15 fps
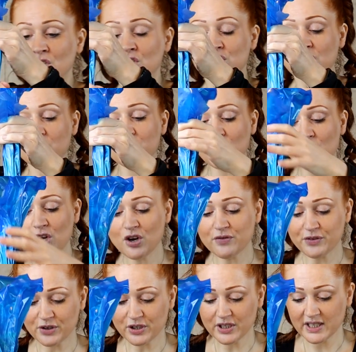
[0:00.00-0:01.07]
So my
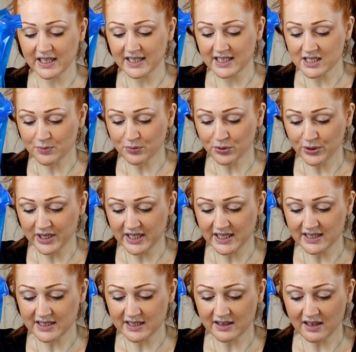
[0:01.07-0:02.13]
oven is
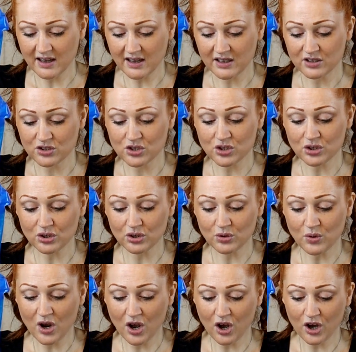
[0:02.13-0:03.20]
preheated there
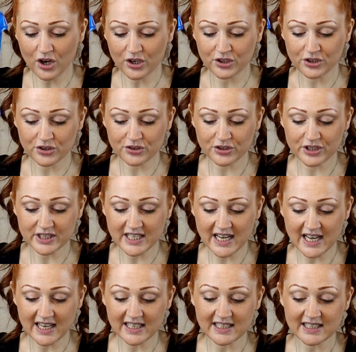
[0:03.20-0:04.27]
to
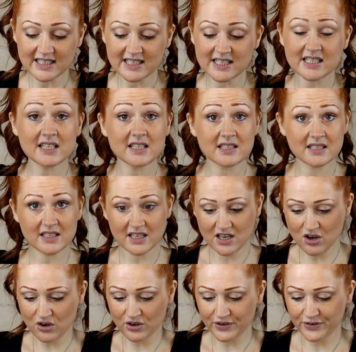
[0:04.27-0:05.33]

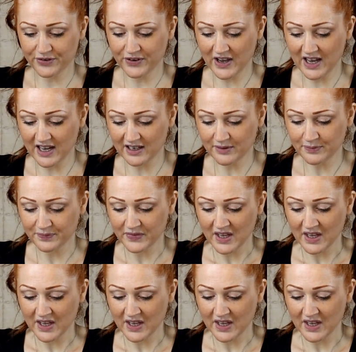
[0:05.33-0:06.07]
160 on a fan,